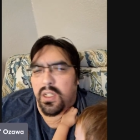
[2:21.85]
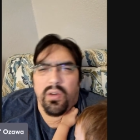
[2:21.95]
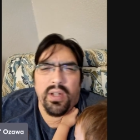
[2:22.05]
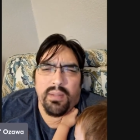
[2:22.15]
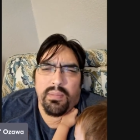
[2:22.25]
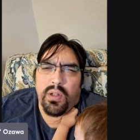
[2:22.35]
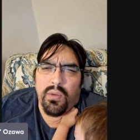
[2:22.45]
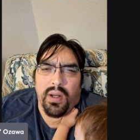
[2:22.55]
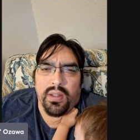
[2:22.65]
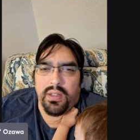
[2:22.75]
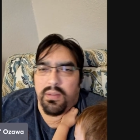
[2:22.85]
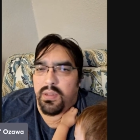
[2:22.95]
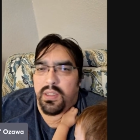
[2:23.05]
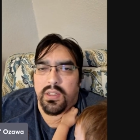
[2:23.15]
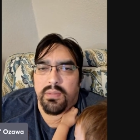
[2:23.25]
Go ahead and go out there and
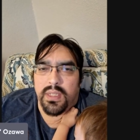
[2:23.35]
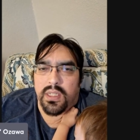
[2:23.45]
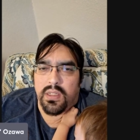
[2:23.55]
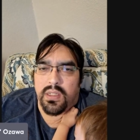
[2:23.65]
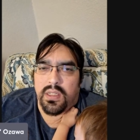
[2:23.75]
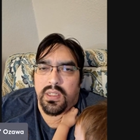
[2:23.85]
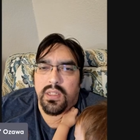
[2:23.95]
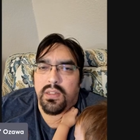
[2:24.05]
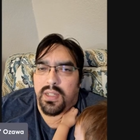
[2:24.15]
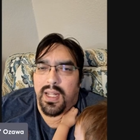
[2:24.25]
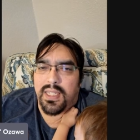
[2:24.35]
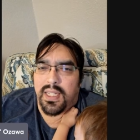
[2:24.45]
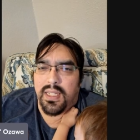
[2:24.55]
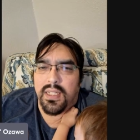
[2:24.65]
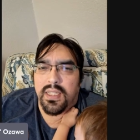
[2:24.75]
put those missiles and those last
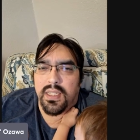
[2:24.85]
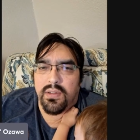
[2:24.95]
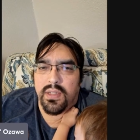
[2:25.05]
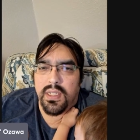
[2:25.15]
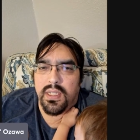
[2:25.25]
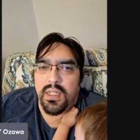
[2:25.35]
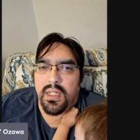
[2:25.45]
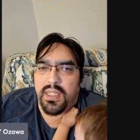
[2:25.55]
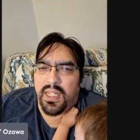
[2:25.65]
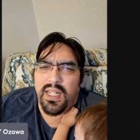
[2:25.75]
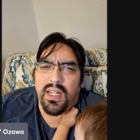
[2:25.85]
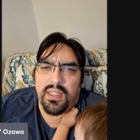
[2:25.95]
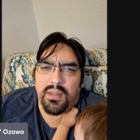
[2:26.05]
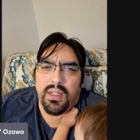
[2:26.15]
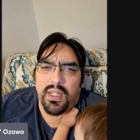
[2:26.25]
cannons into it. Taking out
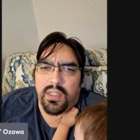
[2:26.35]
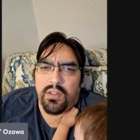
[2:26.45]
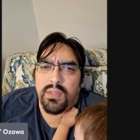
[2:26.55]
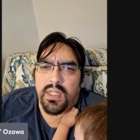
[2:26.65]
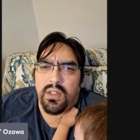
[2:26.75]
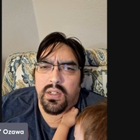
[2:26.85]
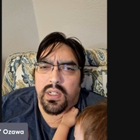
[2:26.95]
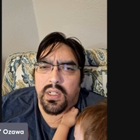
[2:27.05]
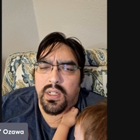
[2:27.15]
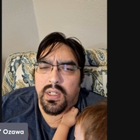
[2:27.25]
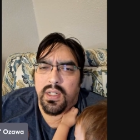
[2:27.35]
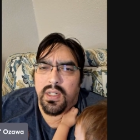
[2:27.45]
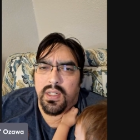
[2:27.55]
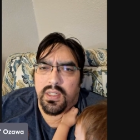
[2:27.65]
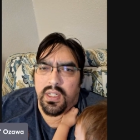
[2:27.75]
something like a Doomsday Arc,
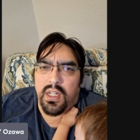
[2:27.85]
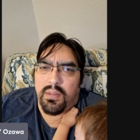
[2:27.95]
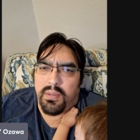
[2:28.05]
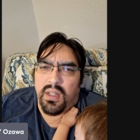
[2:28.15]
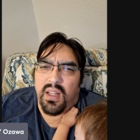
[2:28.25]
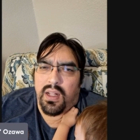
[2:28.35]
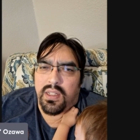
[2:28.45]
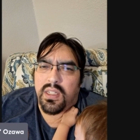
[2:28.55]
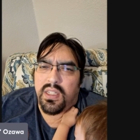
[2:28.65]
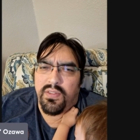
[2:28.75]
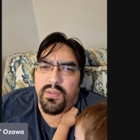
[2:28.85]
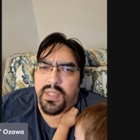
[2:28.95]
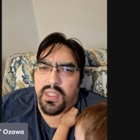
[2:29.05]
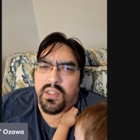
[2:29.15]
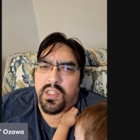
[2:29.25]
it's going to help you a lot. It's going to give you
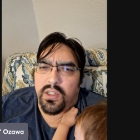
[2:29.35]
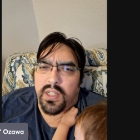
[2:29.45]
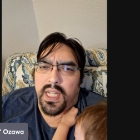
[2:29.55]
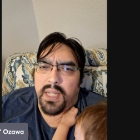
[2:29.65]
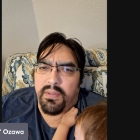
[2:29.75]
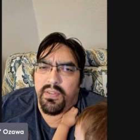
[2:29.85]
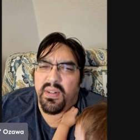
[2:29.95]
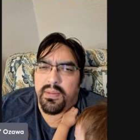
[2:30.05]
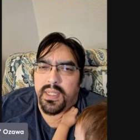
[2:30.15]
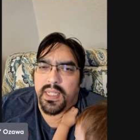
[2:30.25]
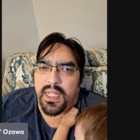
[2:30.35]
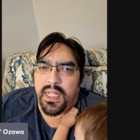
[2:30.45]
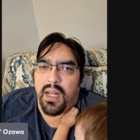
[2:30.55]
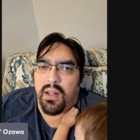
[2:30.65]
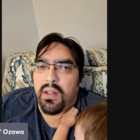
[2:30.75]
returns all game if you're able to take
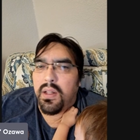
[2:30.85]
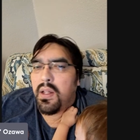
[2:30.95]
it out.